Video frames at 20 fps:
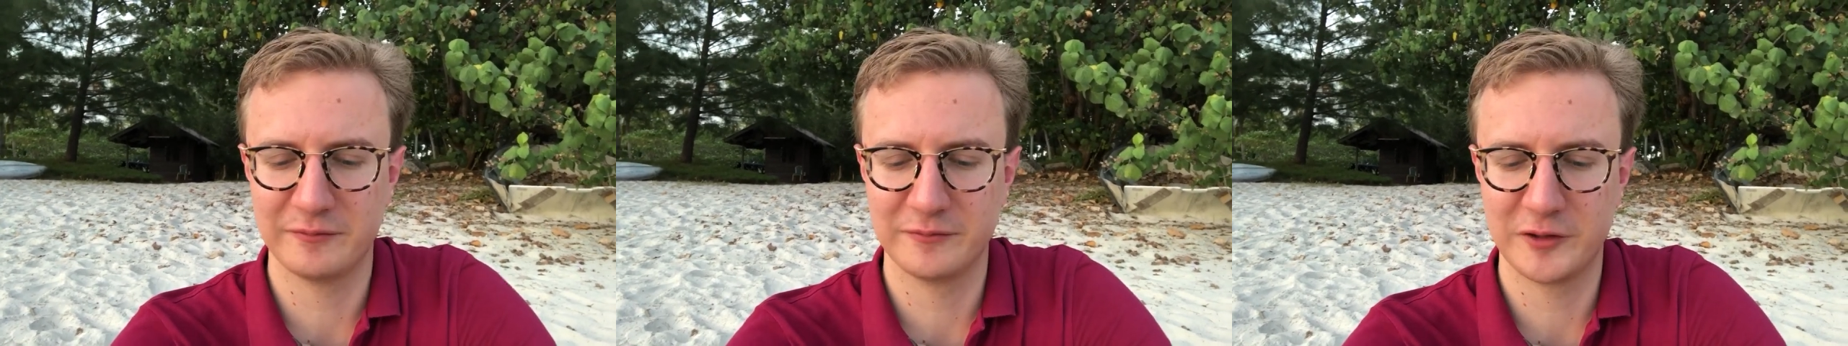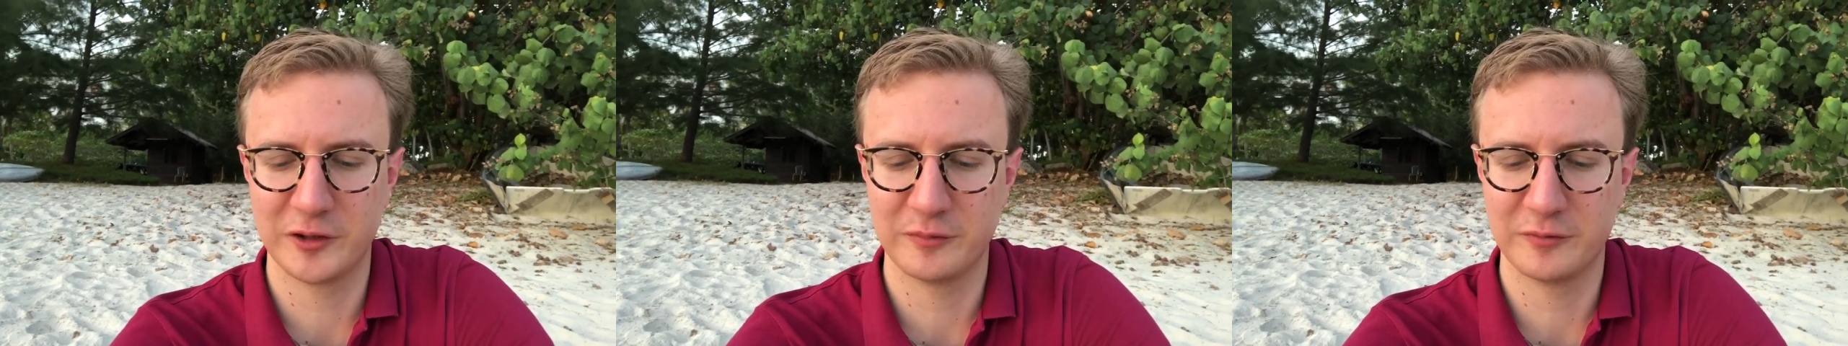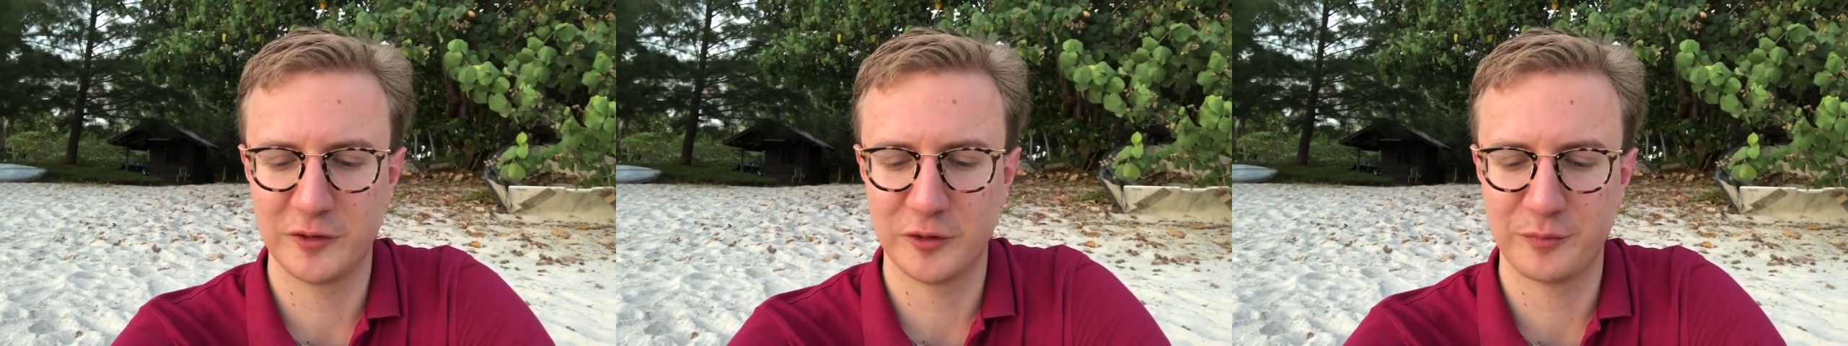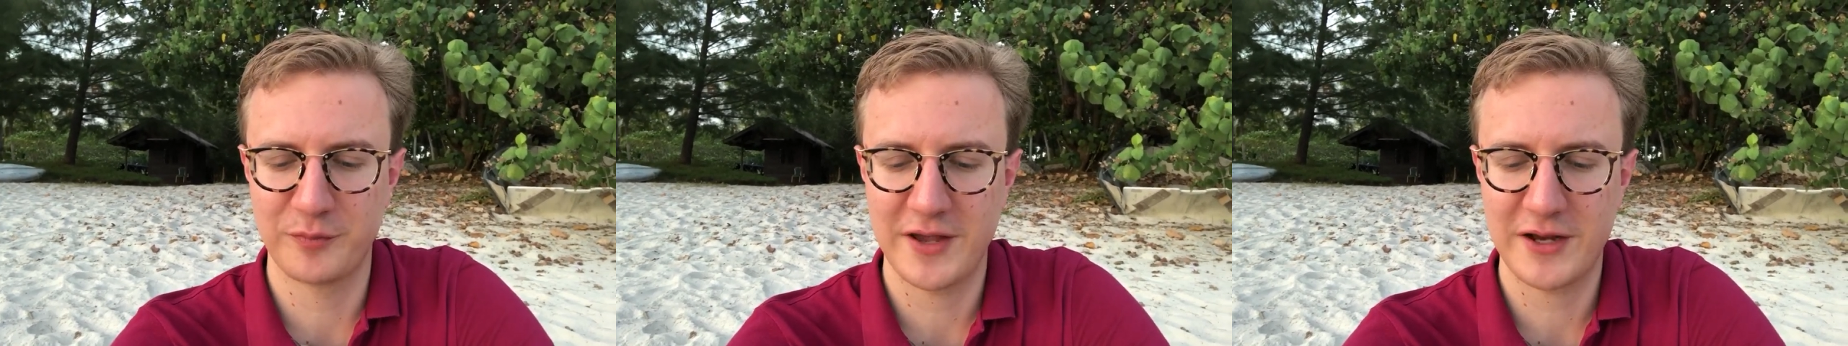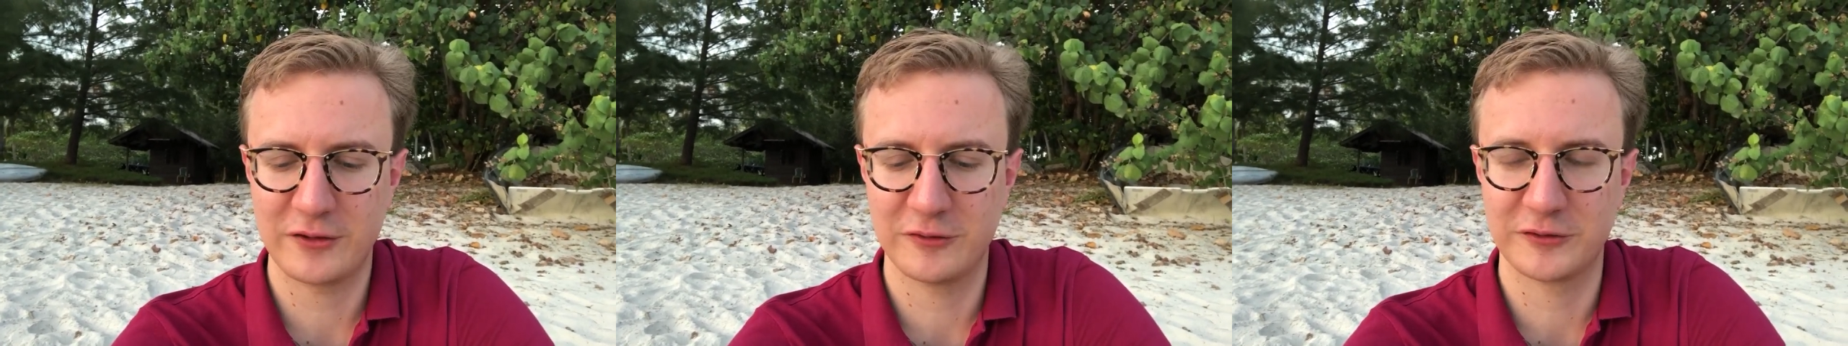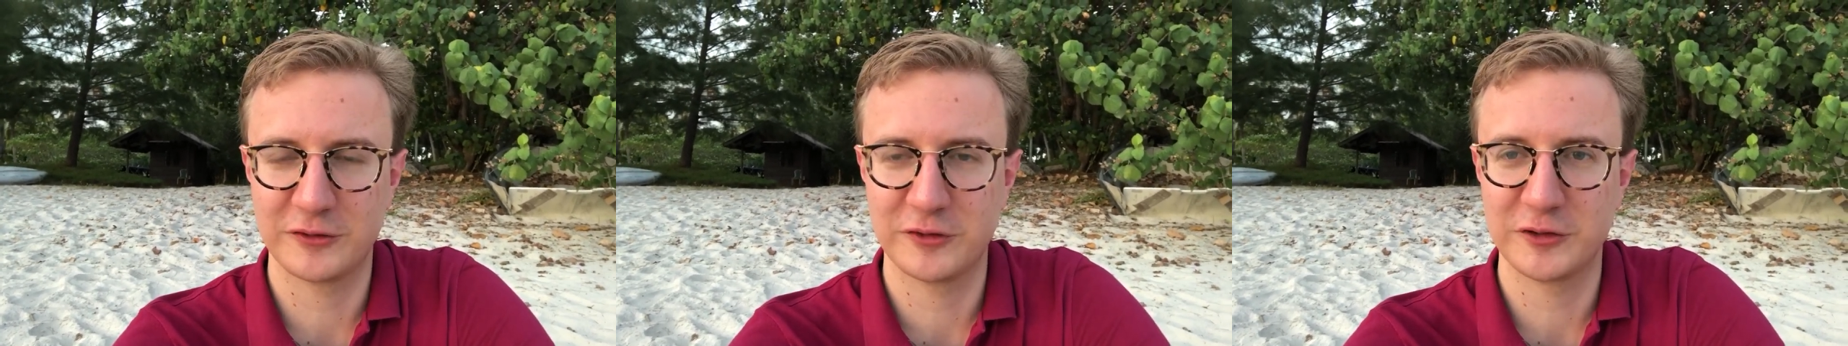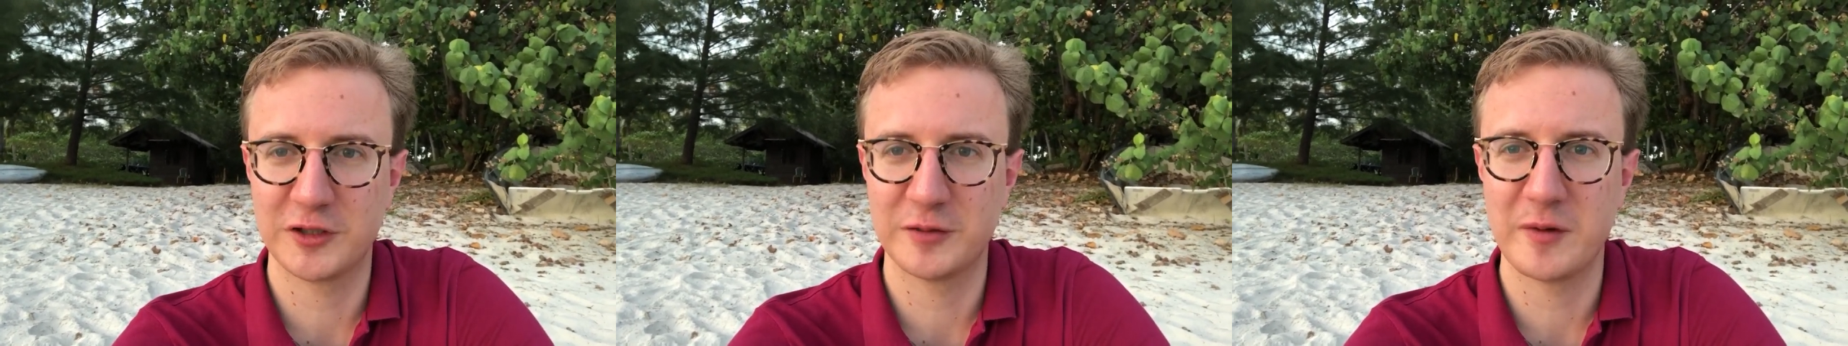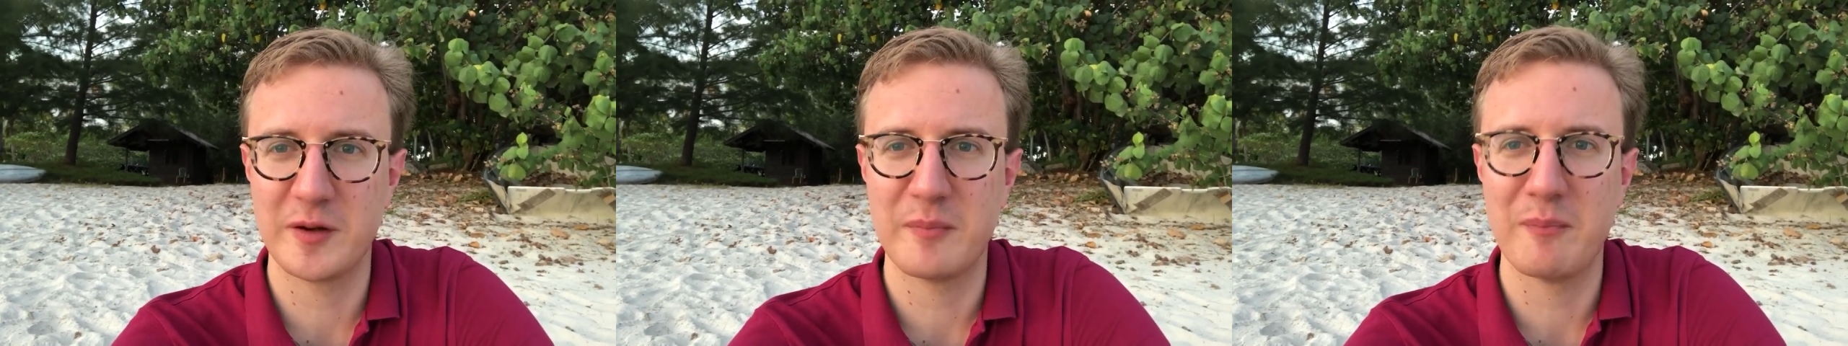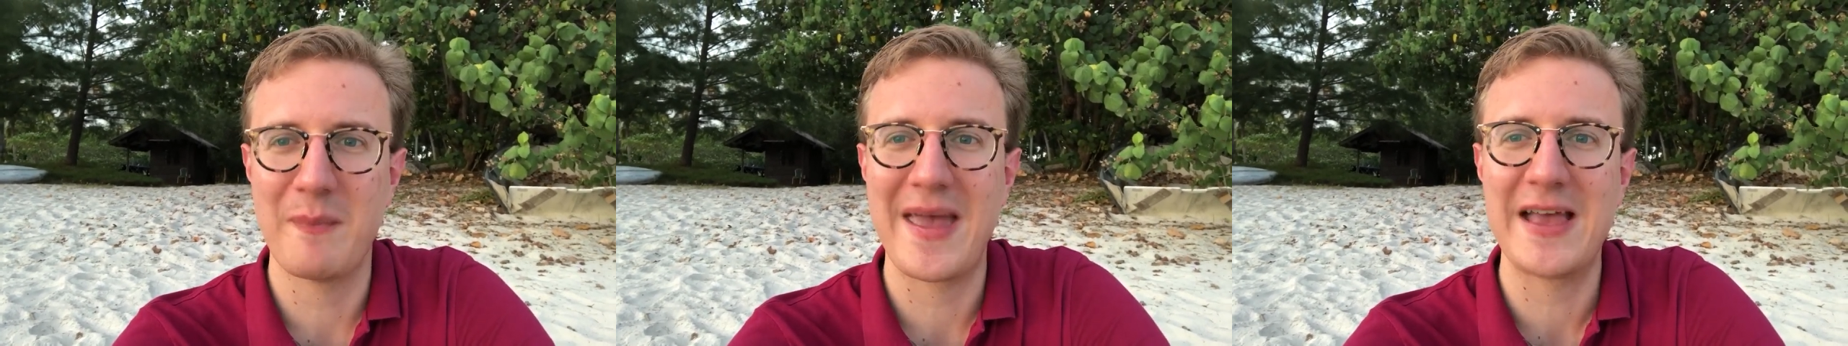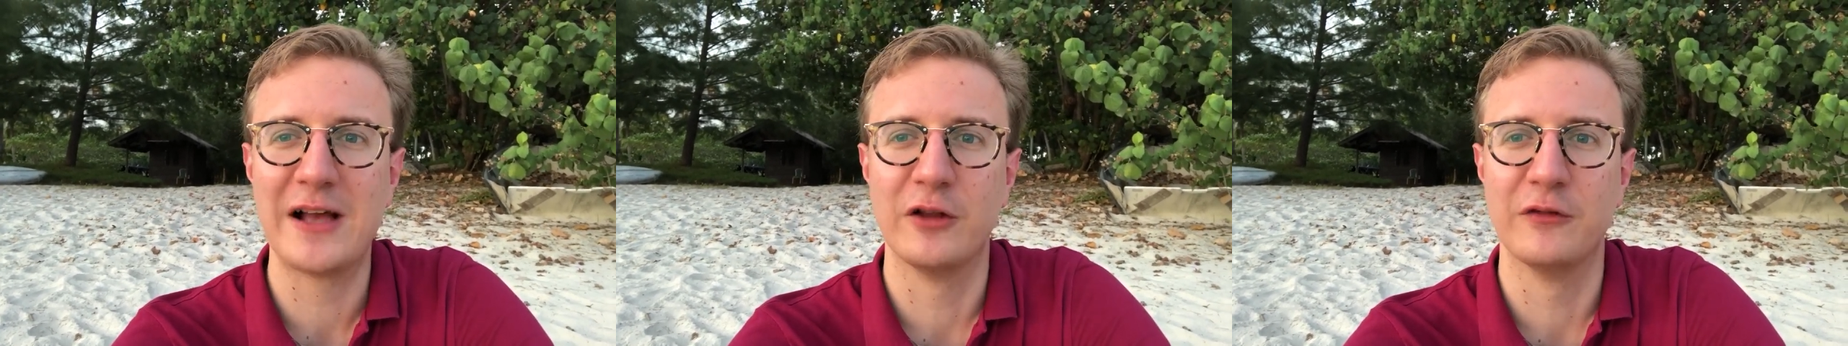your parents used to be
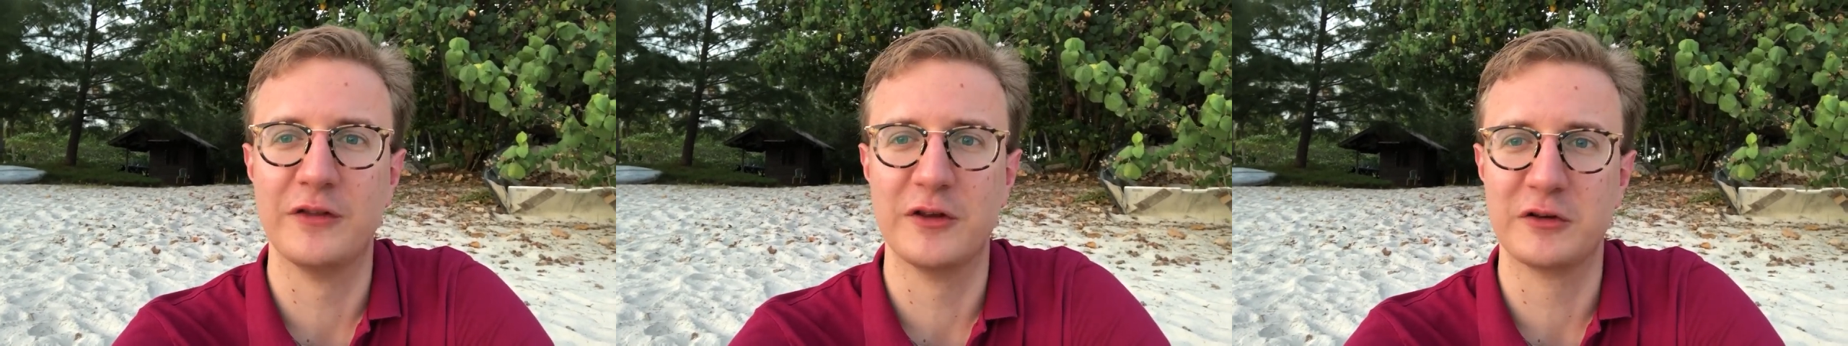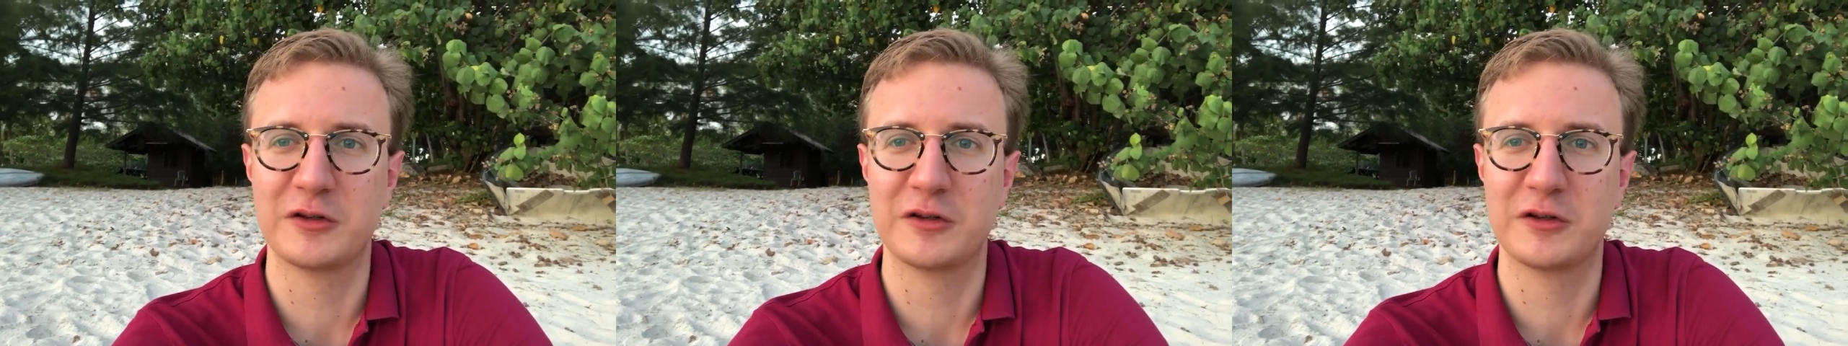mailed